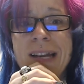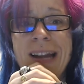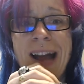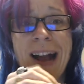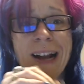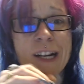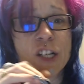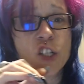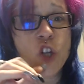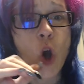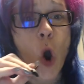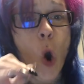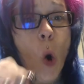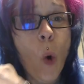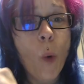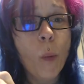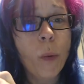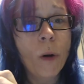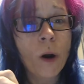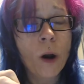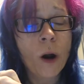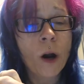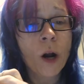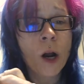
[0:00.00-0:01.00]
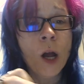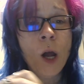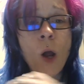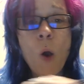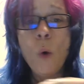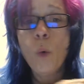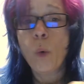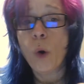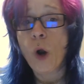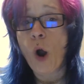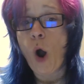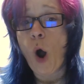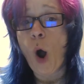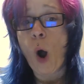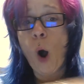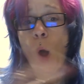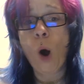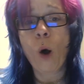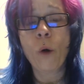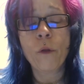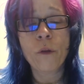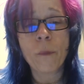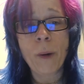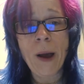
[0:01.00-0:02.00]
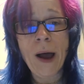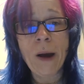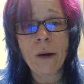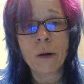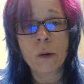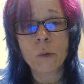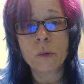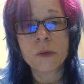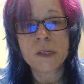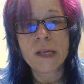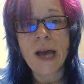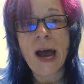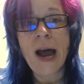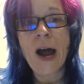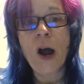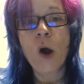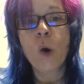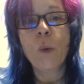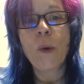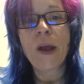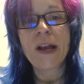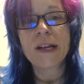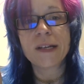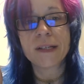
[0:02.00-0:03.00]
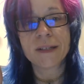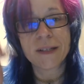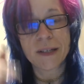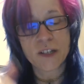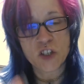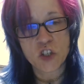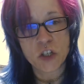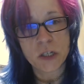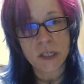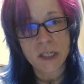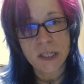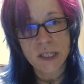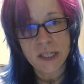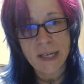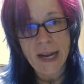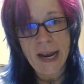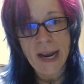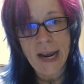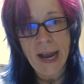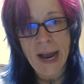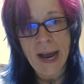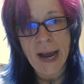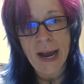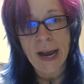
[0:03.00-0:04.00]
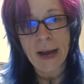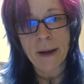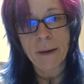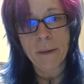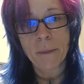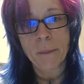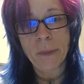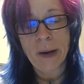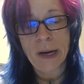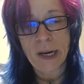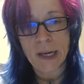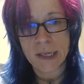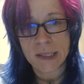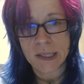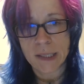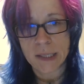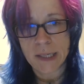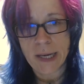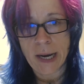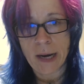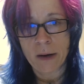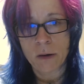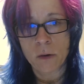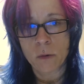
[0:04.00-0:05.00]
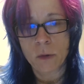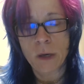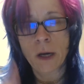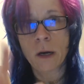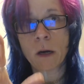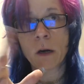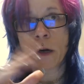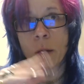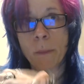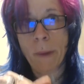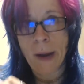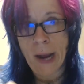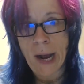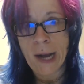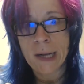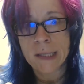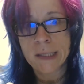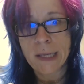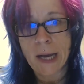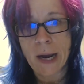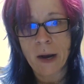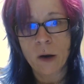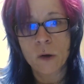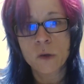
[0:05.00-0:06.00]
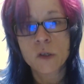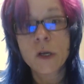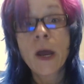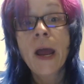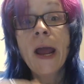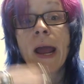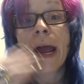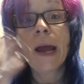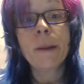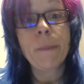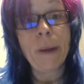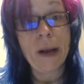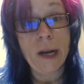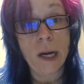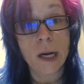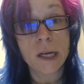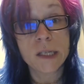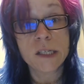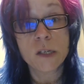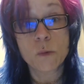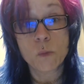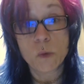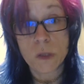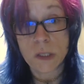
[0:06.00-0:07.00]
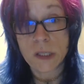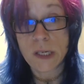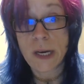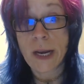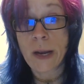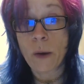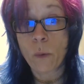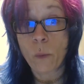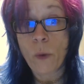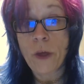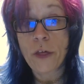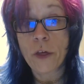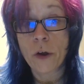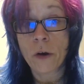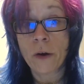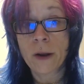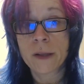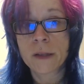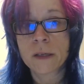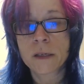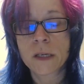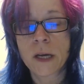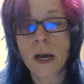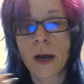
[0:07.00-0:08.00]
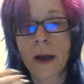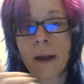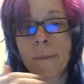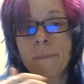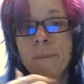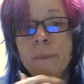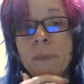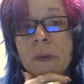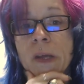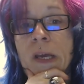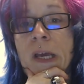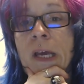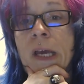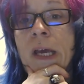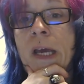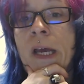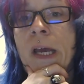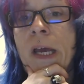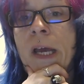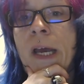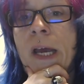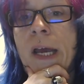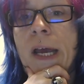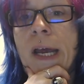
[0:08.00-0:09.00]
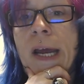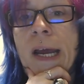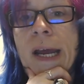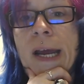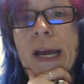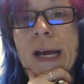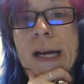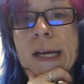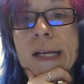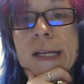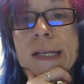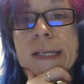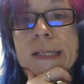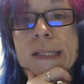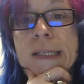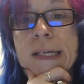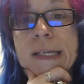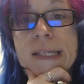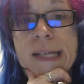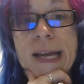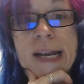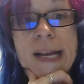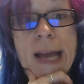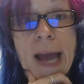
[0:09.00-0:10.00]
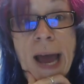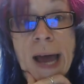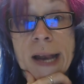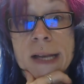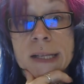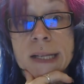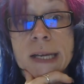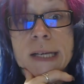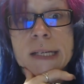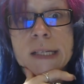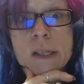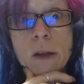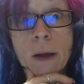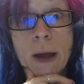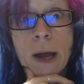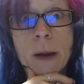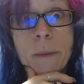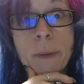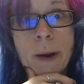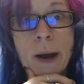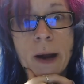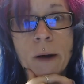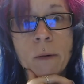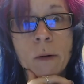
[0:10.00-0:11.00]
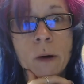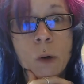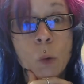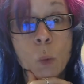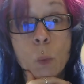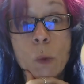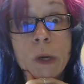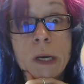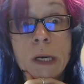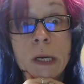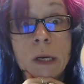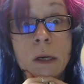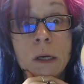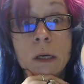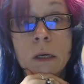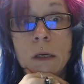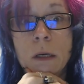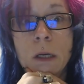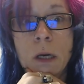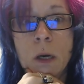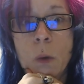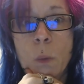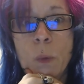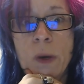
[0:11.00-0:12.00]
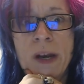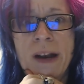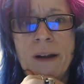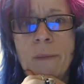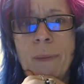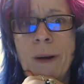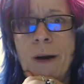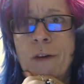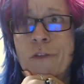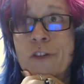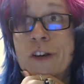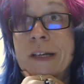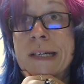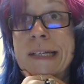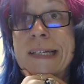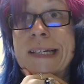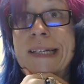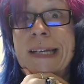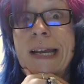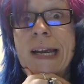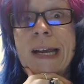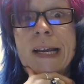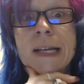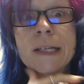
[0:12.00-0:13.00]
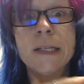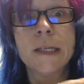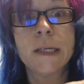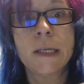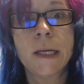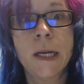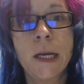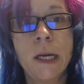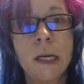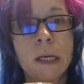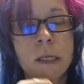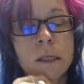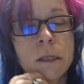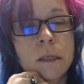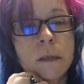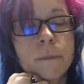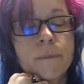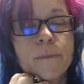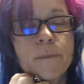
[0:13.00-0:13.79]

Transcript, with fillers: October, where all the power was out. We had to actually stay at my cousin's house, or my aunt's house, and my cousin was staying with her at the time. And, because they had, they still had power. We didn't, you know, we didn't have power for days and days.